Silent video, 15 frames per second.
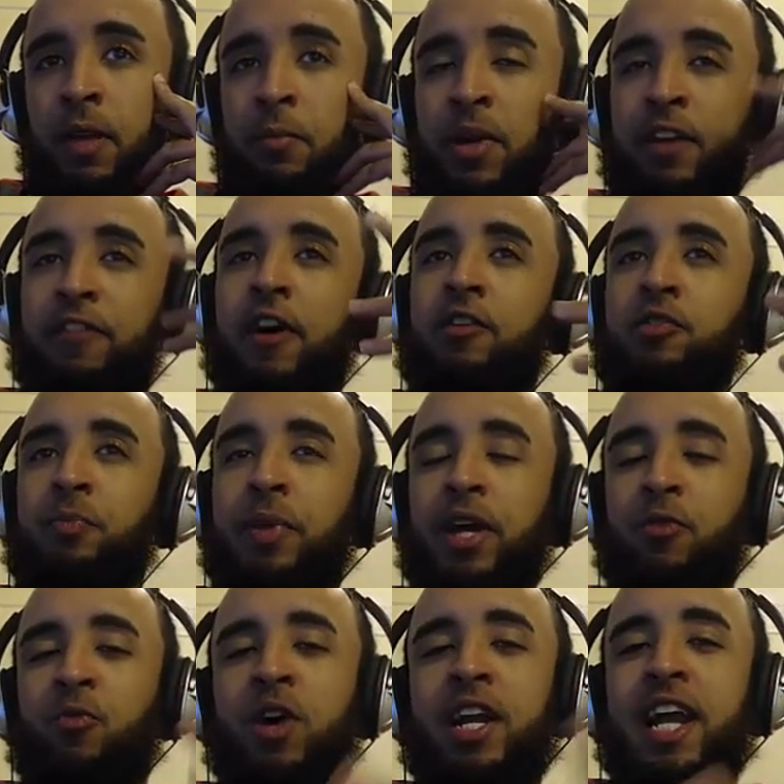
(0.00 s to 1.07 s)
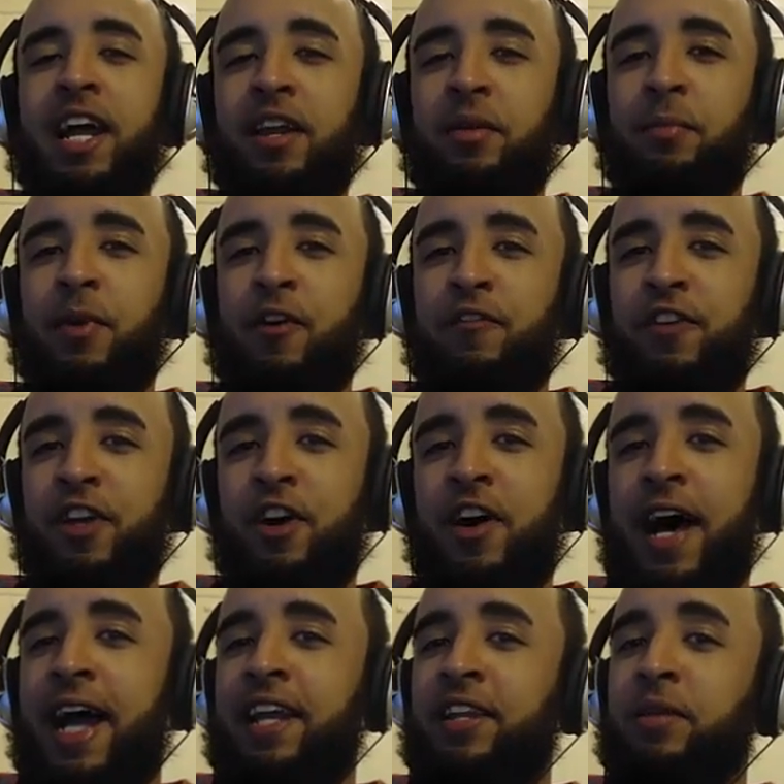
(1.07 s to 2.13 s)
but if I was pick one out of both of
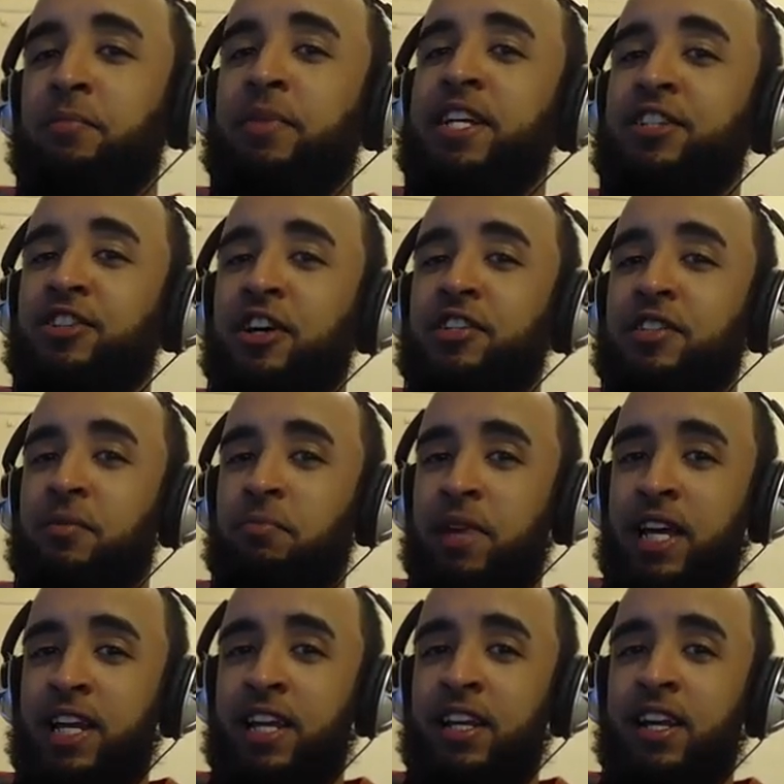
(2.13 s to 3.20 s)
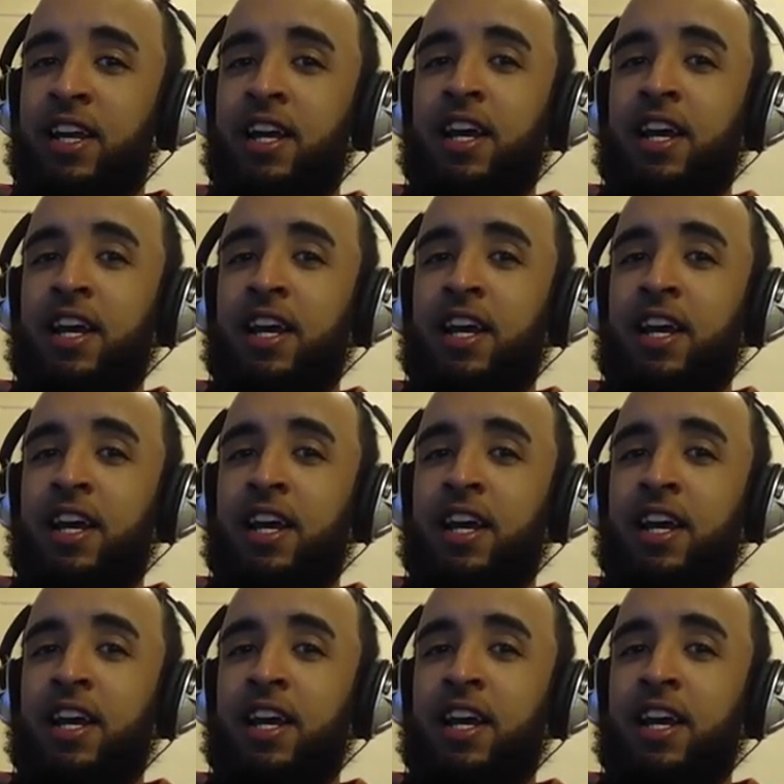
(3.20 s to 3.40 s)
y'all, out of the beats y'all submitted,